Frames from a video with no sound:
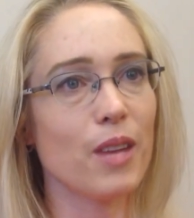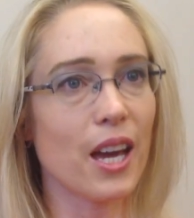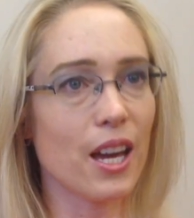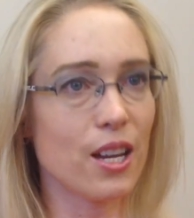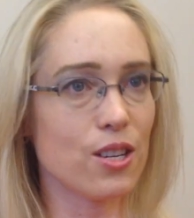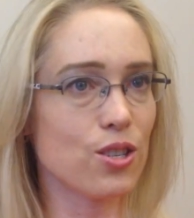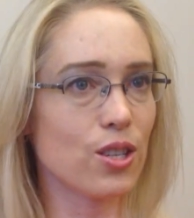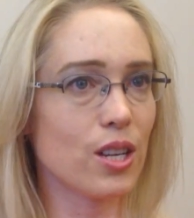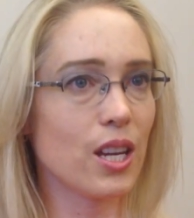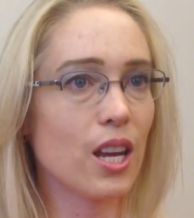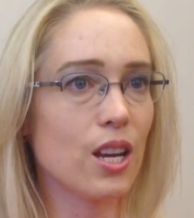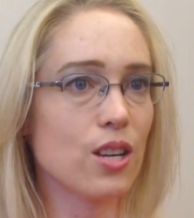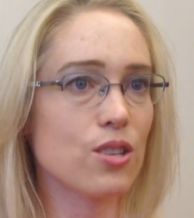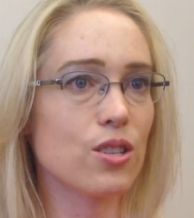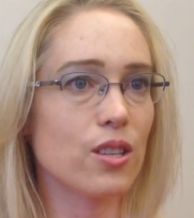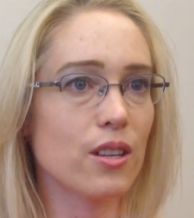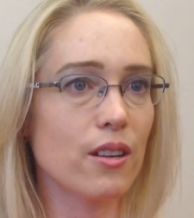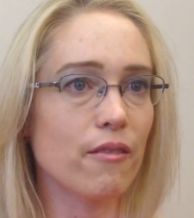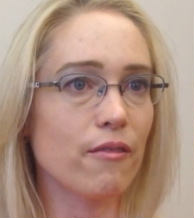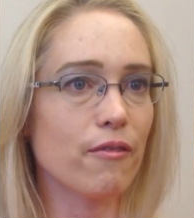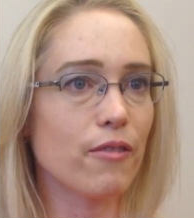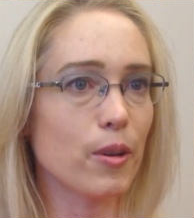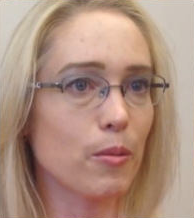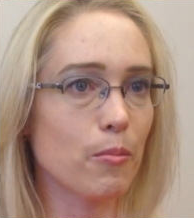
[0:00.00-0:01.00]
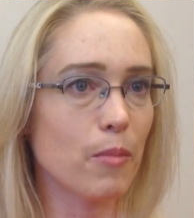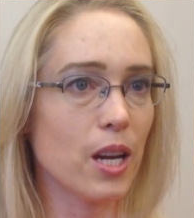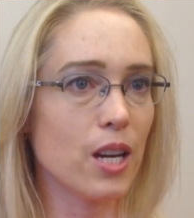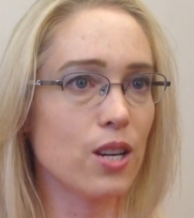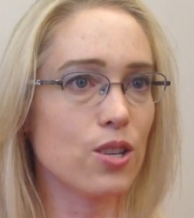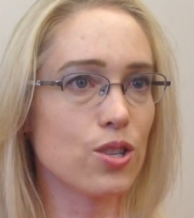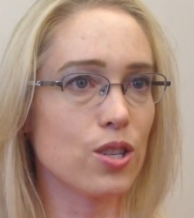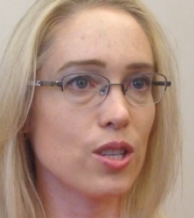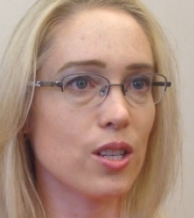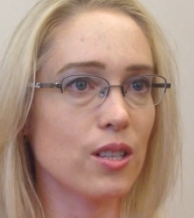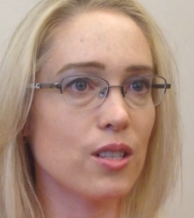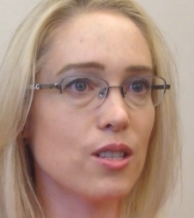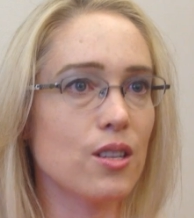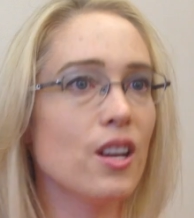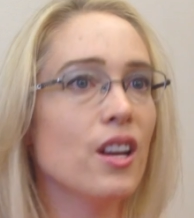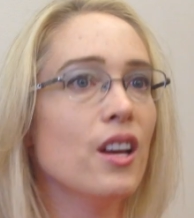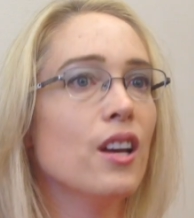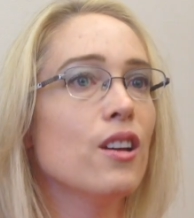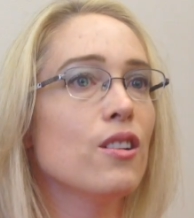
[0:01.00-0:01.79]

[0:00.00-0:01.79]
the education information,